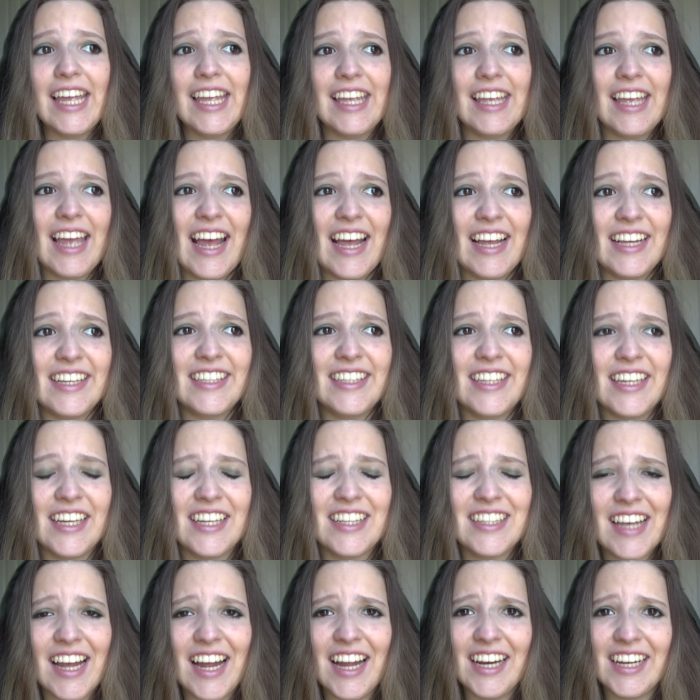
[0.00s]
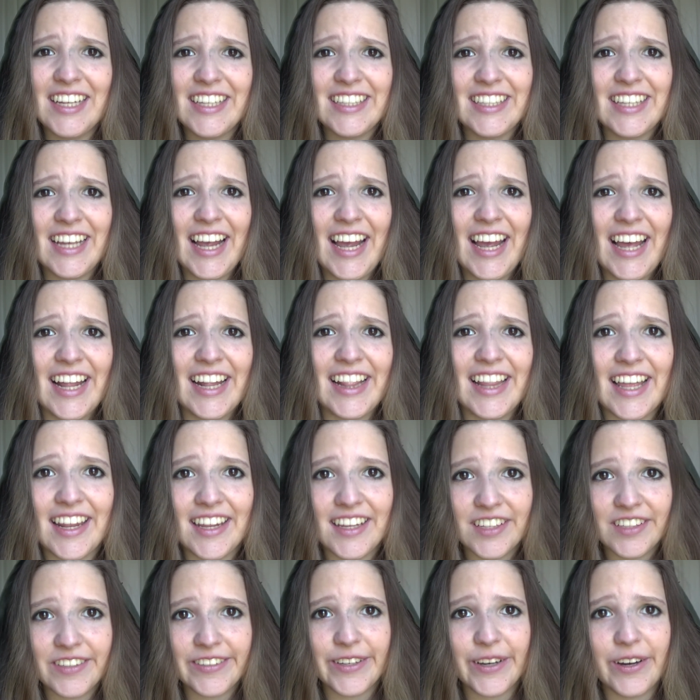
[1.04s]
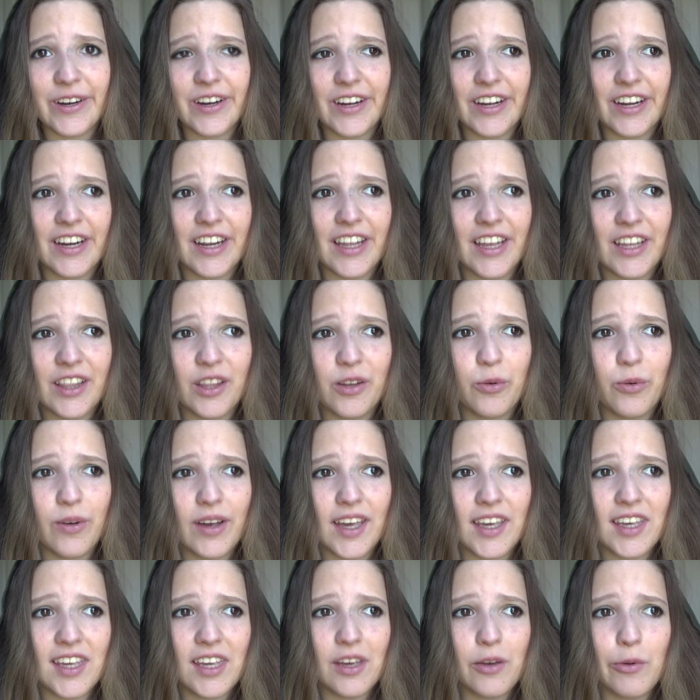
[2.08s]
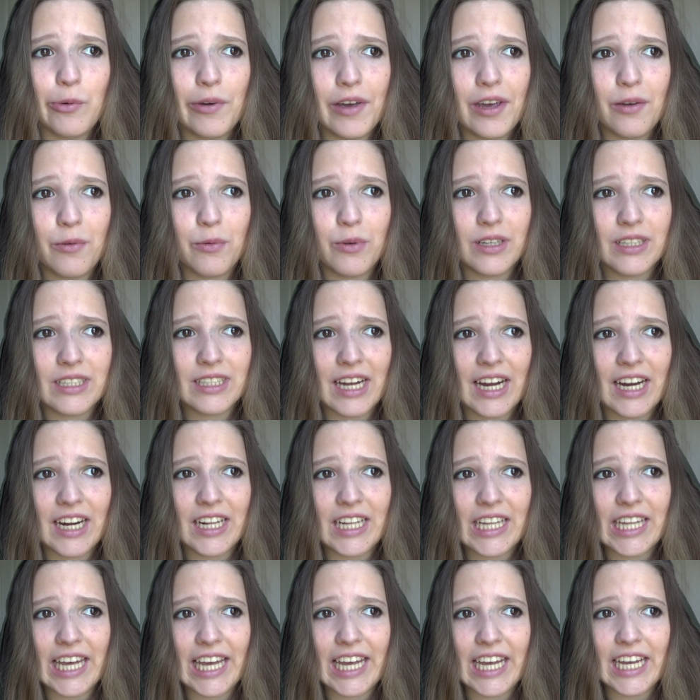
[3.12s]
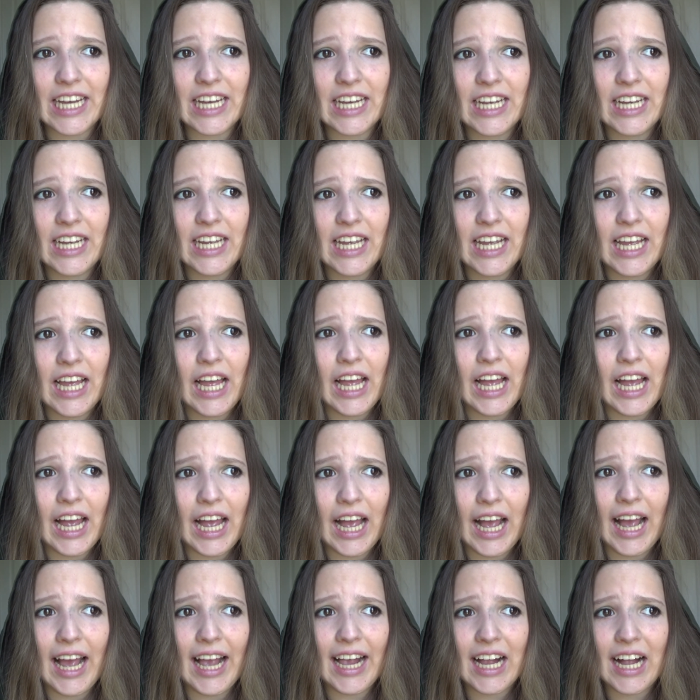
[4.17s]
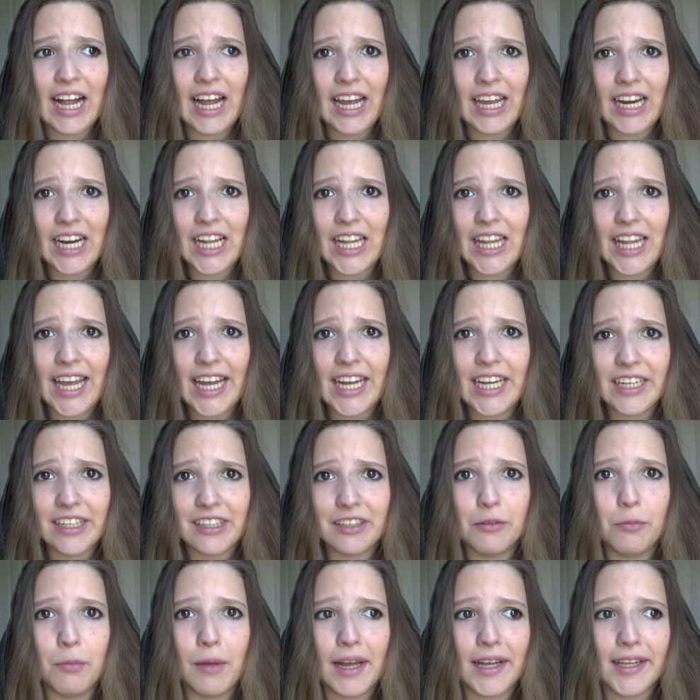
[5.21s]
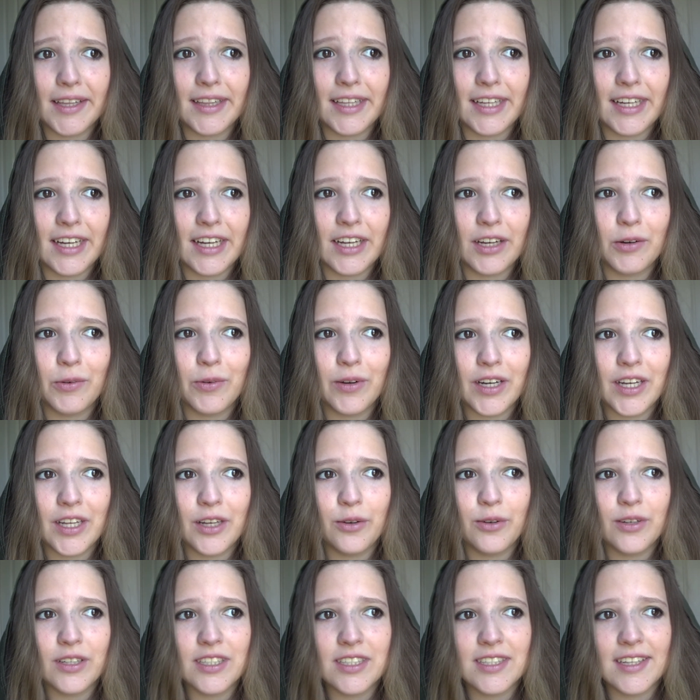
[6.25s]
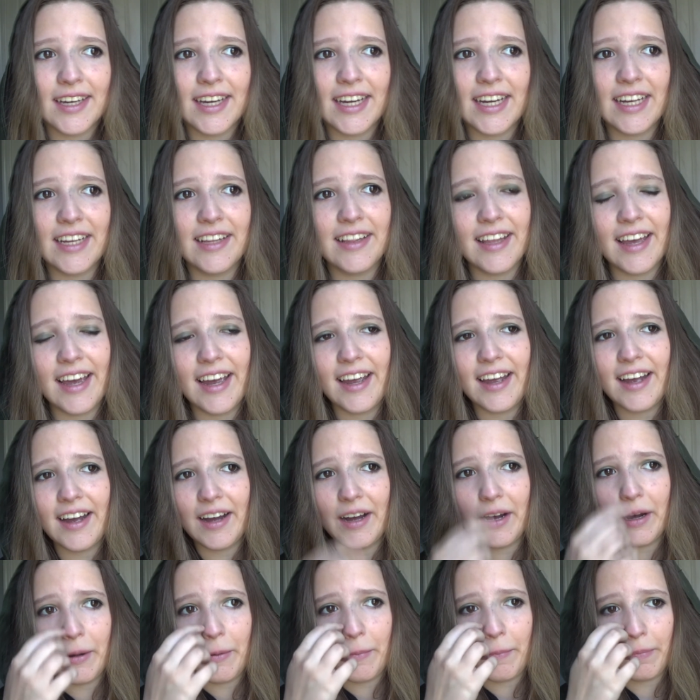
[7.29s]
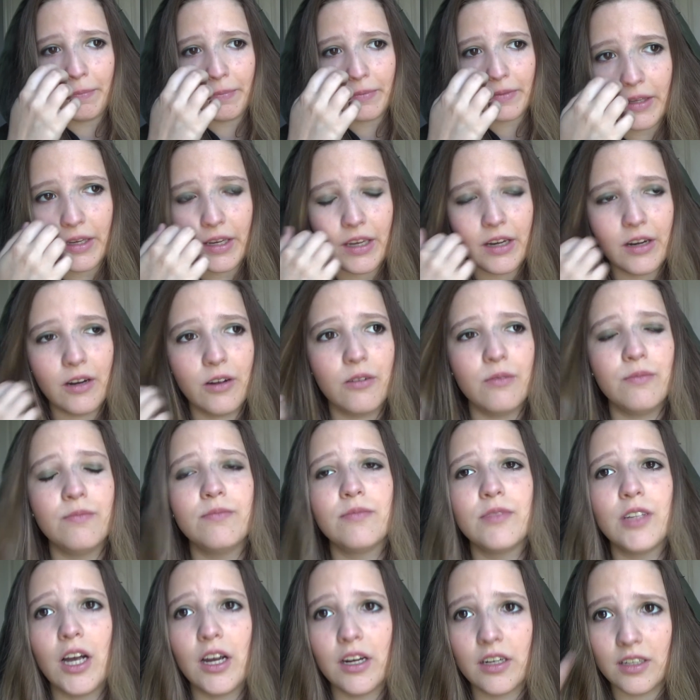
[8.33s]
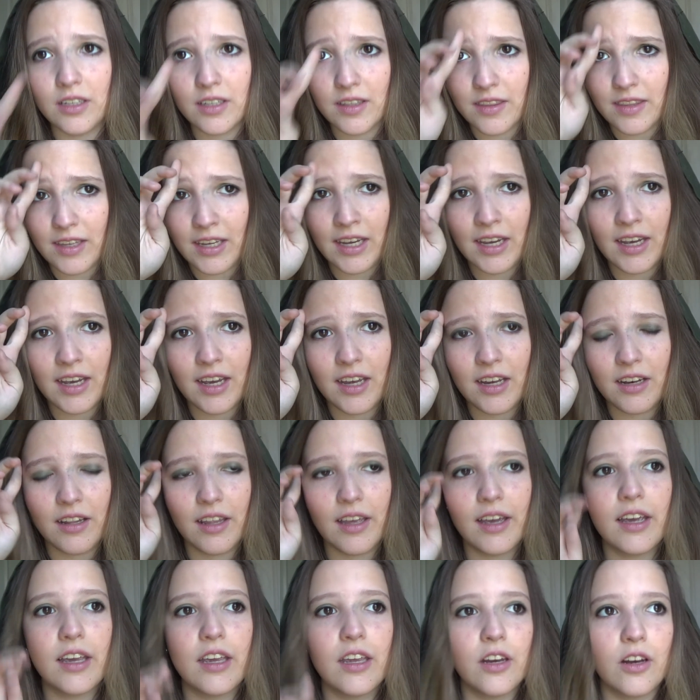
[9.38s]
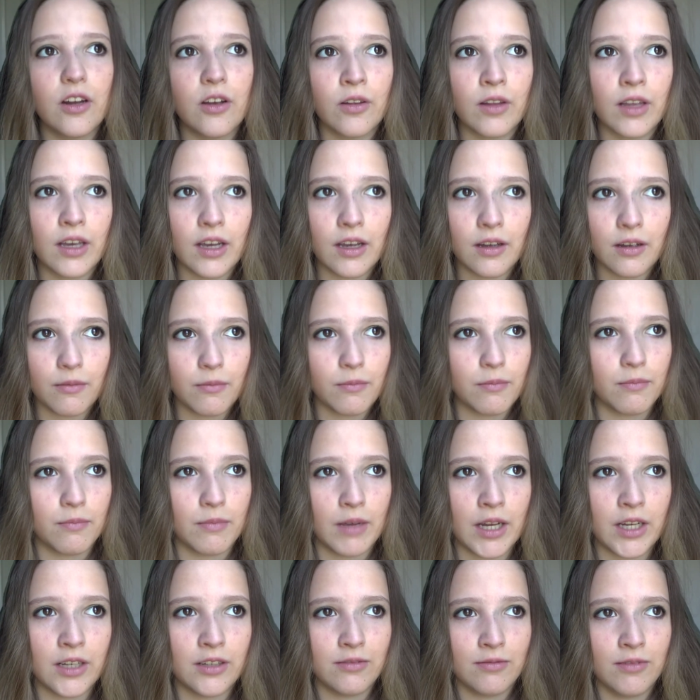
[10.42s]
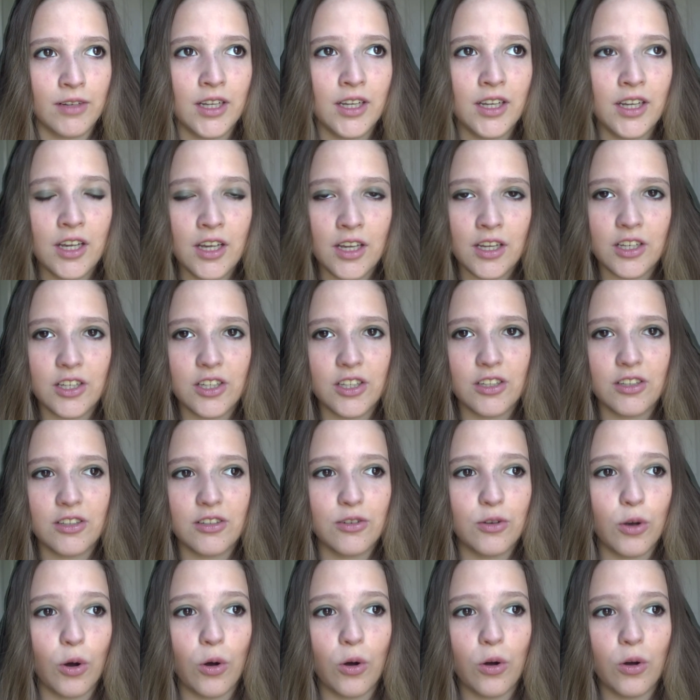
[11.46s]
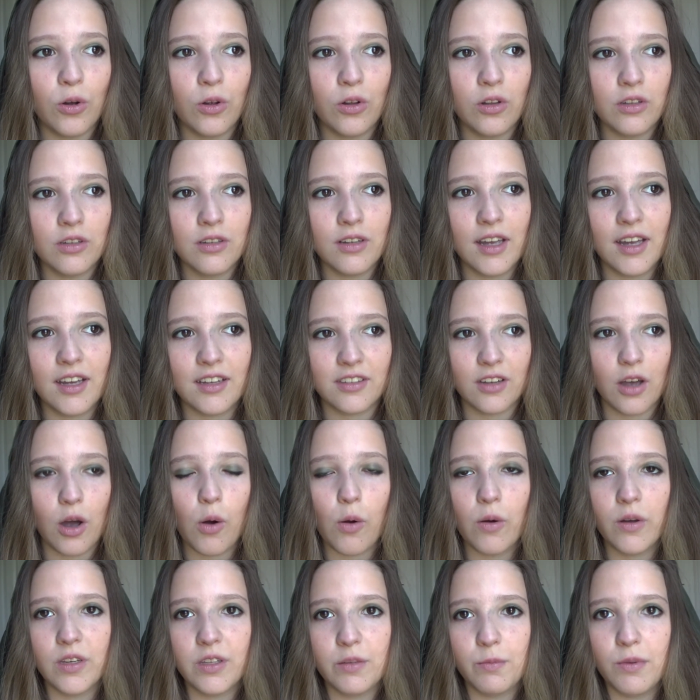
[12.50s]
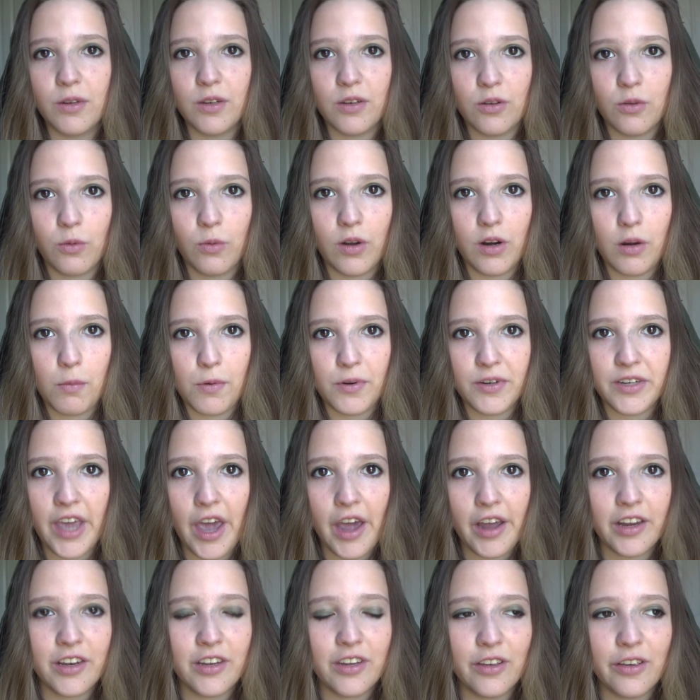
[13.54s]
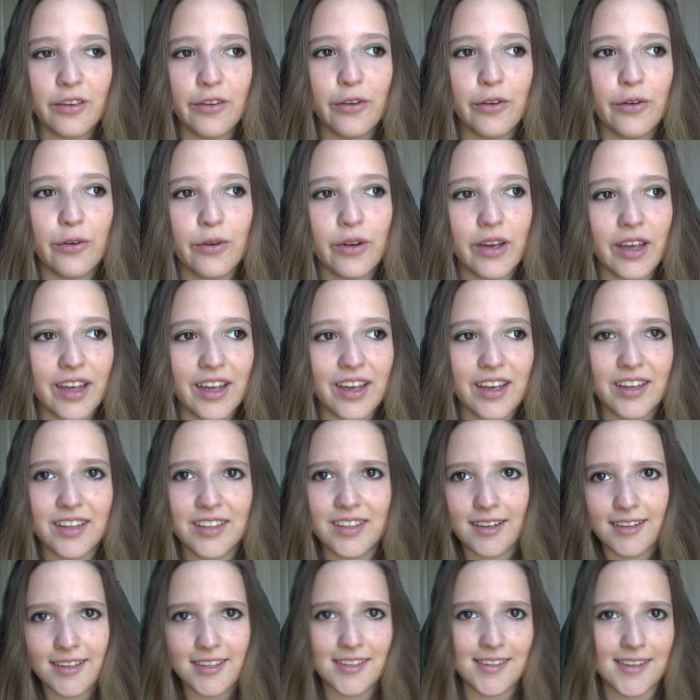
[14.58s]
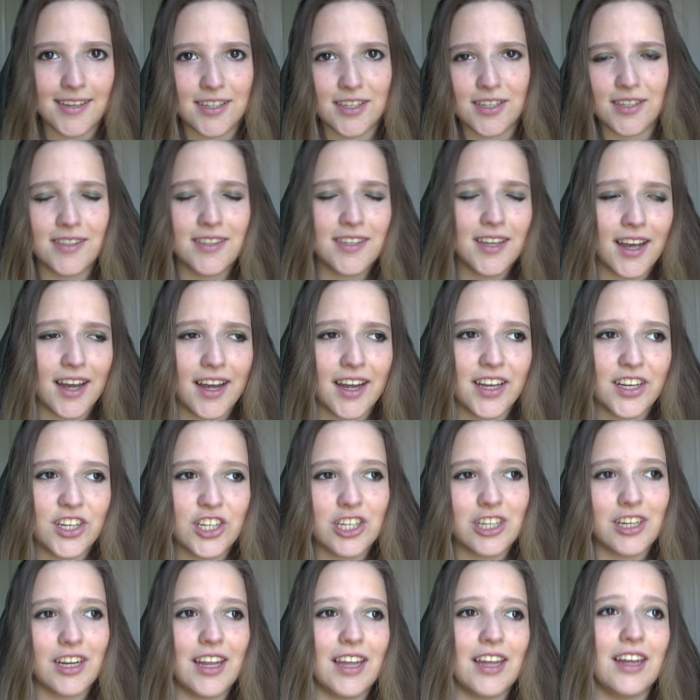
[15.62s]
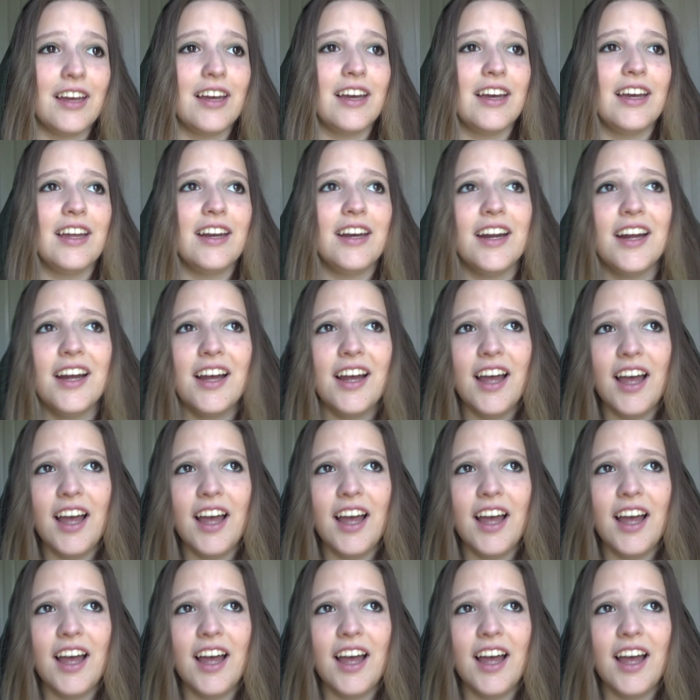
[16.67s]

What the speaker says: yes, it's kind of sad that he's gone. And the way he went was kind of like, I kind of liked him at the end when he was saying that, you know, talking to Thea and like, you know, like my goal has always been to want to protect you and such and such and such. And